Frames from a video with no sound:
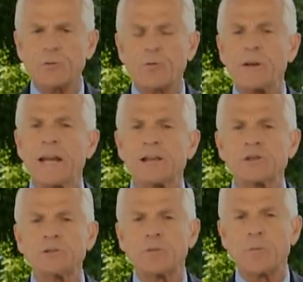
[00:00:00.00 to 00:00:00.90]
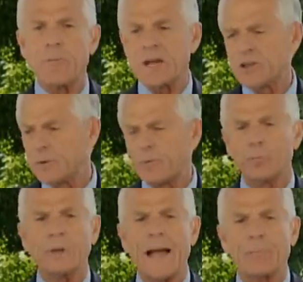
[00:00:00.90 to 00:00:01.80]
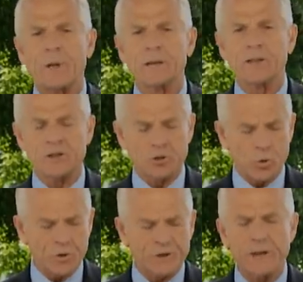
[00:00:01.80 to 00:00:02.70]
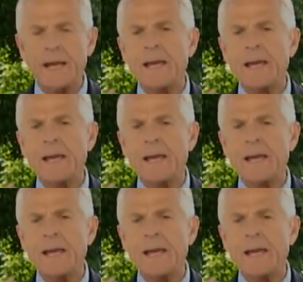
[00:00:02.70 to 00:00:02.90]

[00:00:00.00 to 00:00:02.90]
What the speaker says: and financial information for blackmail and extortion.